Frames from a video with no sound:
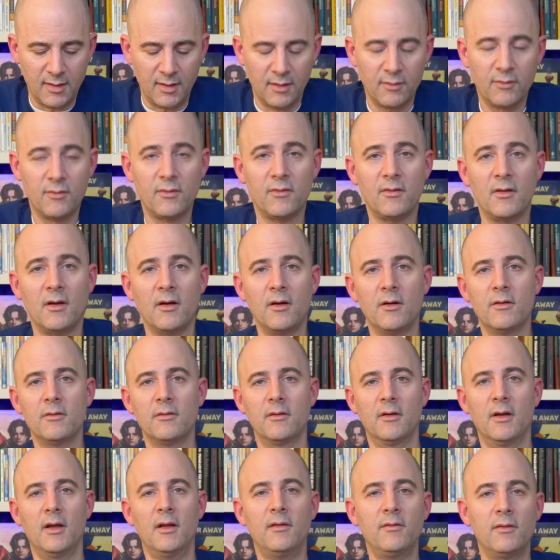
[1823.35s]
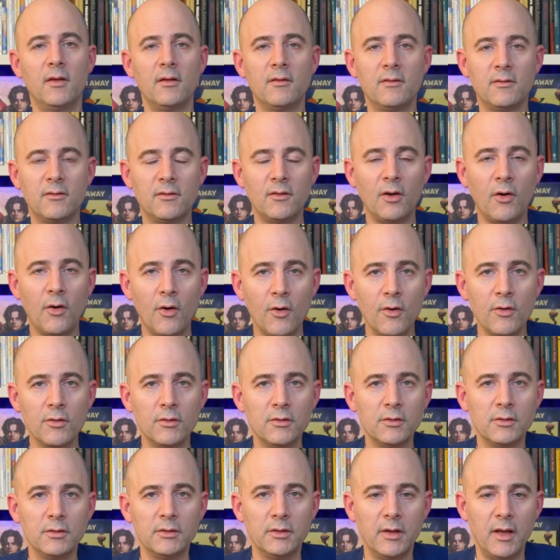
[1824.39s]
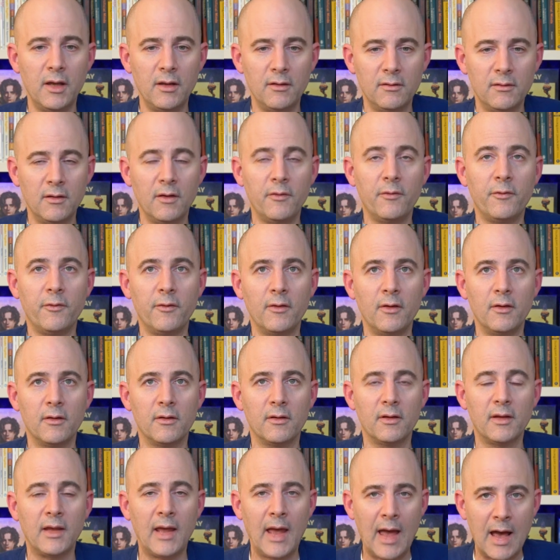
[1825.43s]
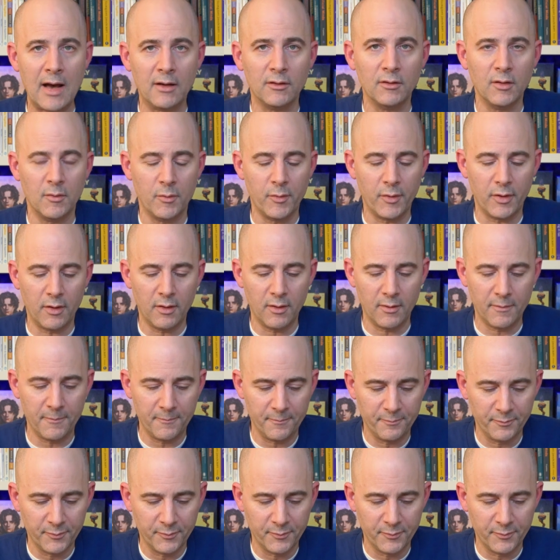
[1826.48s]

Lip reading: and so it's a totally different caliber